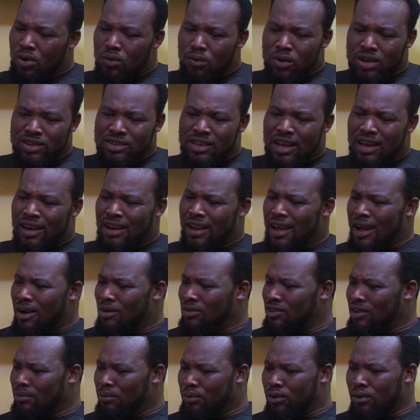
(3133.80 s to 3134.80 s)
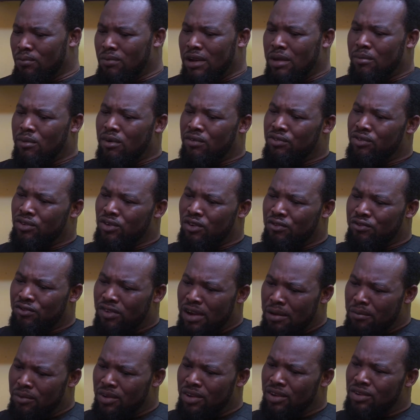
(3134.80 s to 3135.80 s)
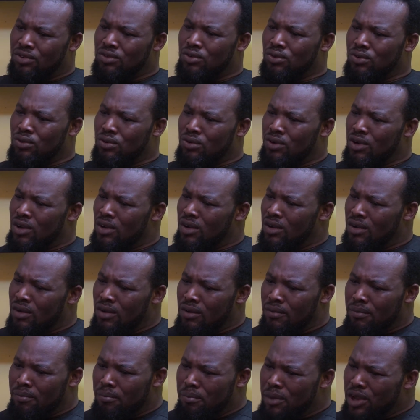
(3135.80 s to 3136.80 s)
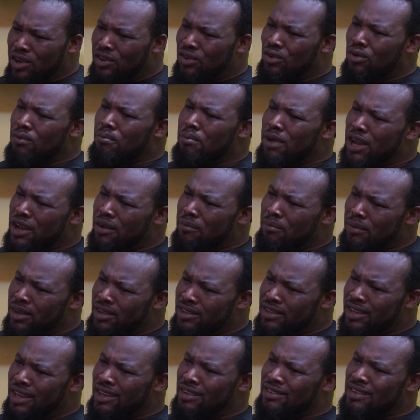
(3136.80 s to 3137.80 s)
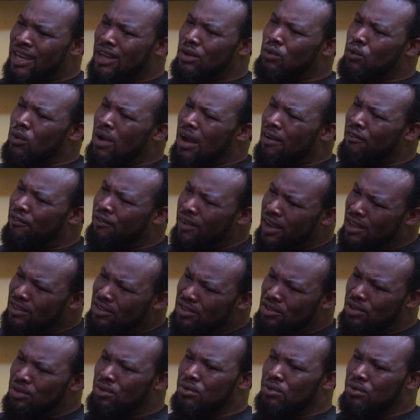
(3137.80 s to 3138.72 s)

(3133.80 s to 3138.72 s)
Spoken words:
always allow the problem of your family to make you make mistakes that will affect